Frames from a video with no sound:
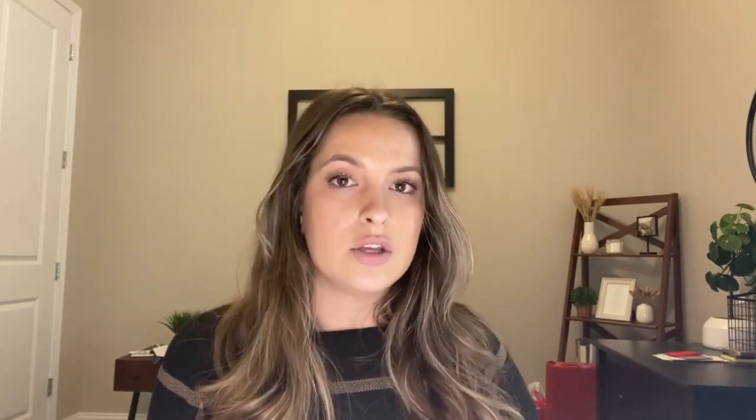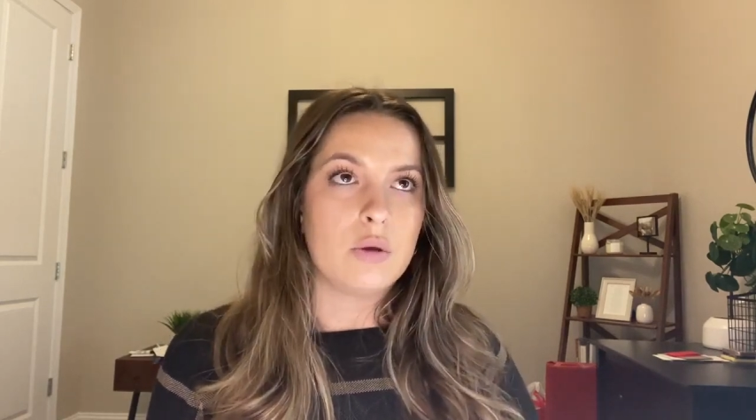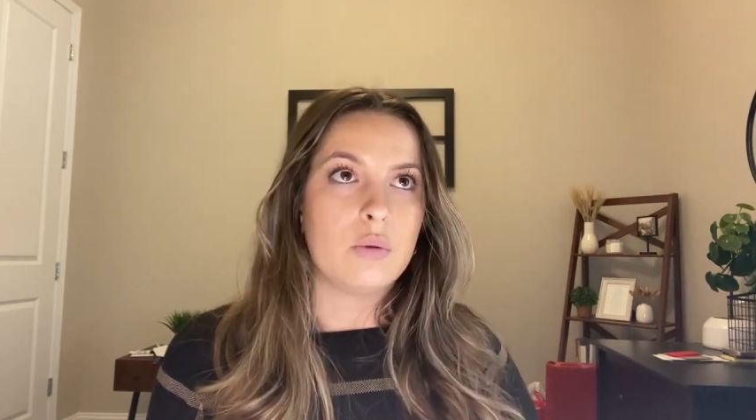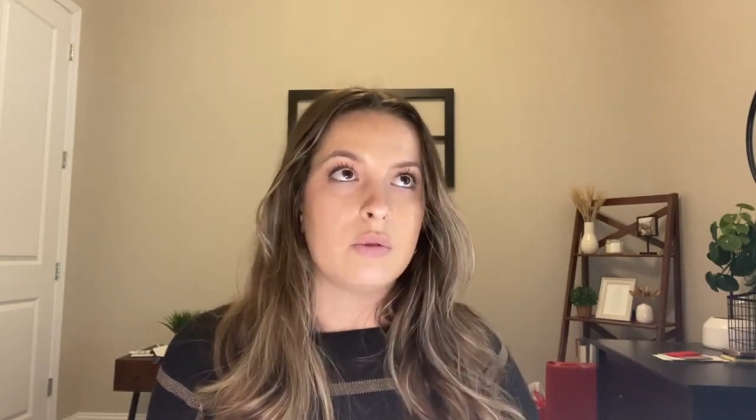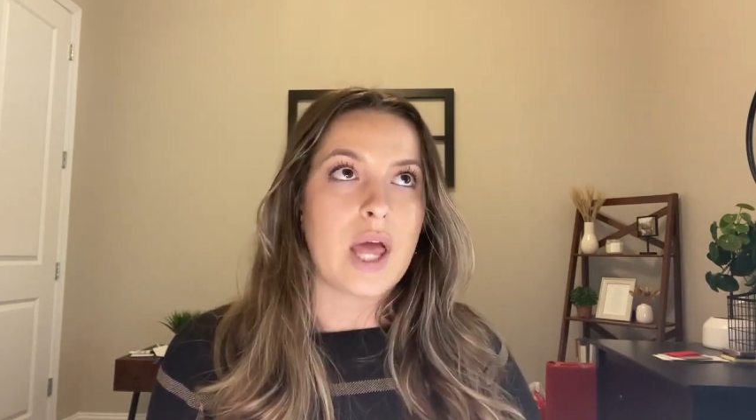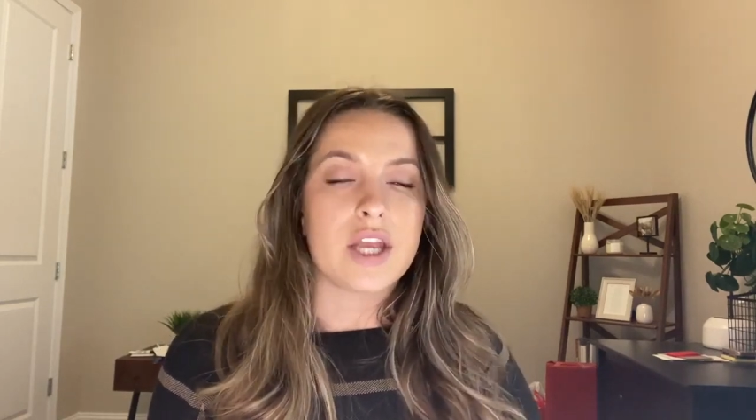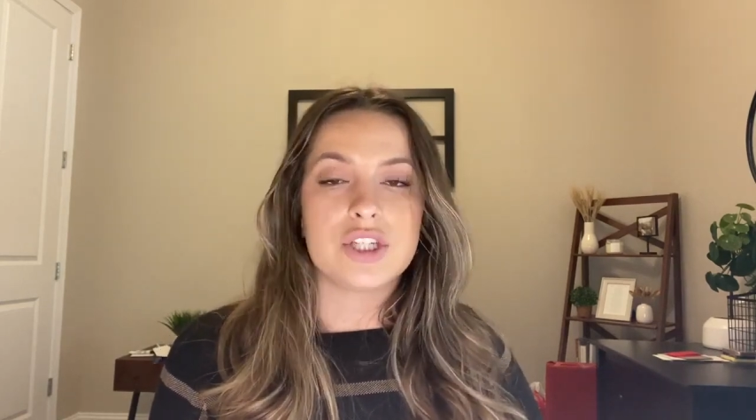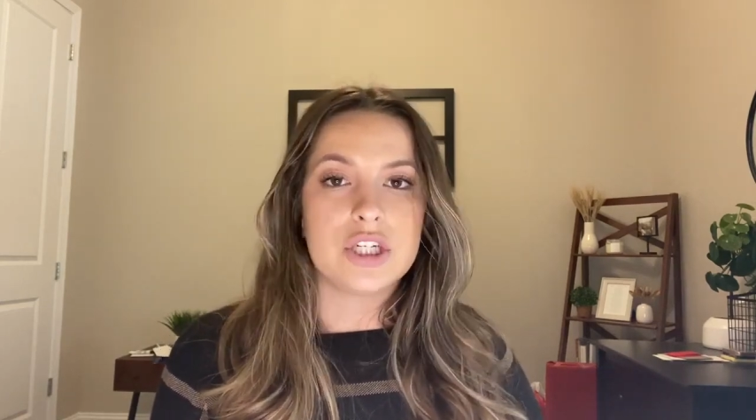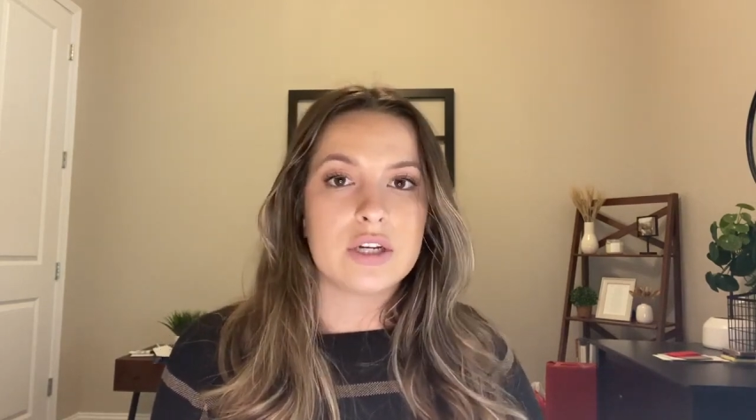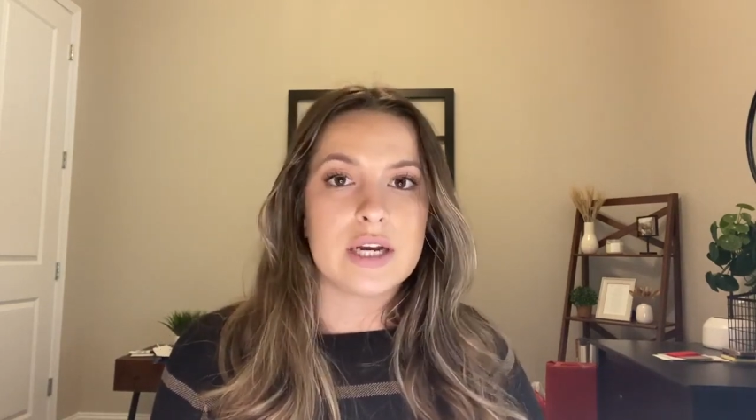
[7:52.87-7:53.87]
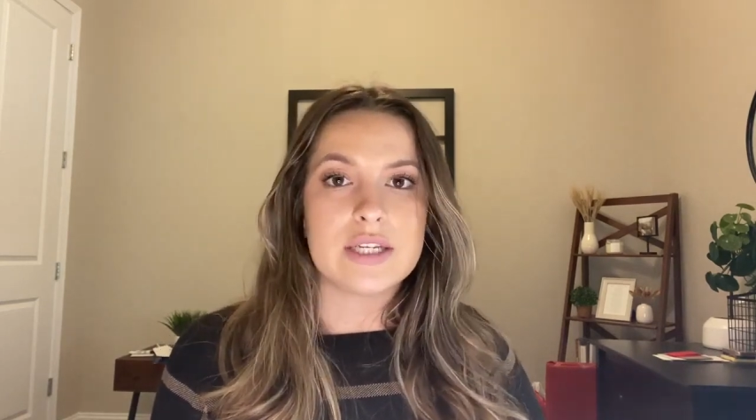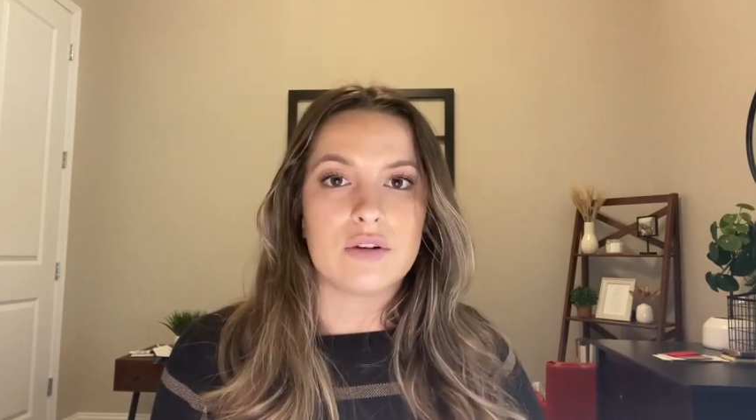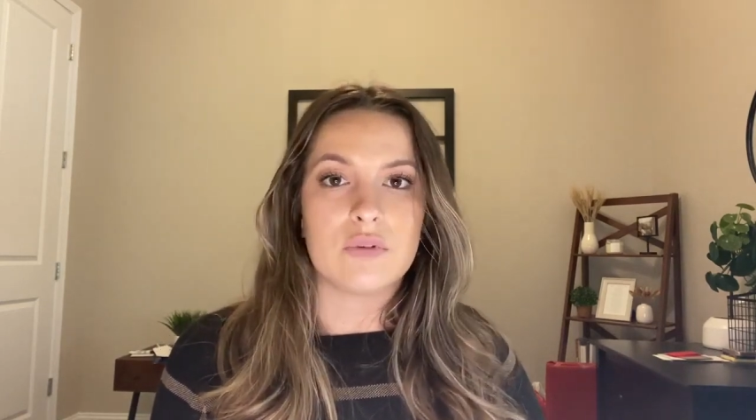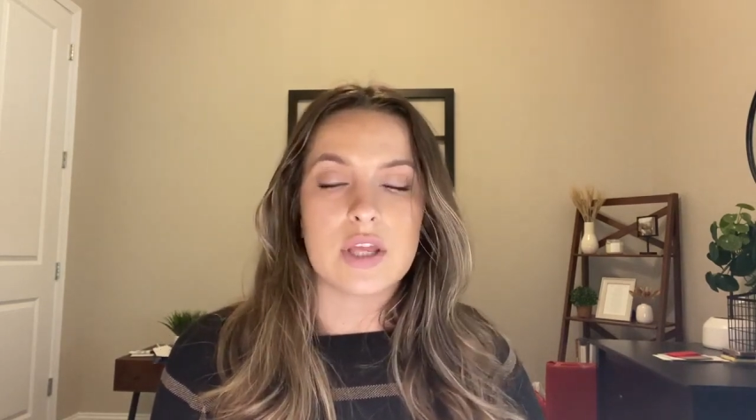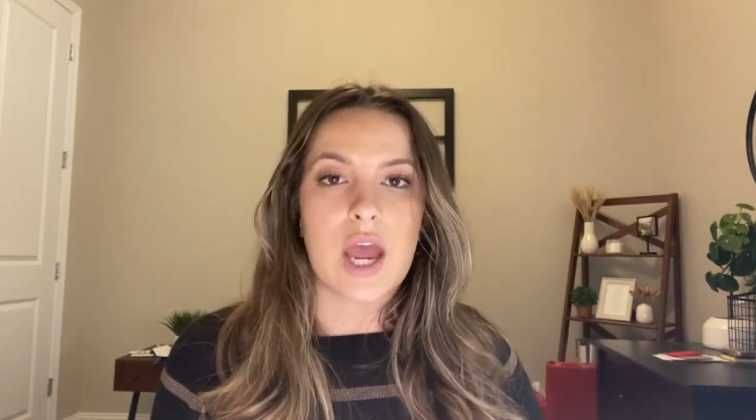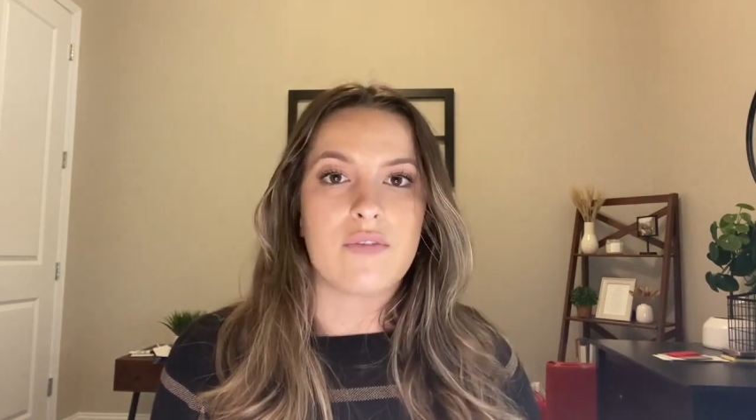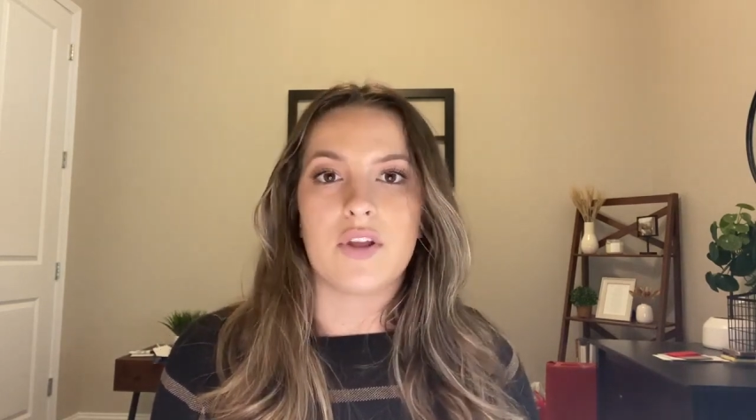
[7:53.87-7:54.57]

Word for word: So last year I didn't really have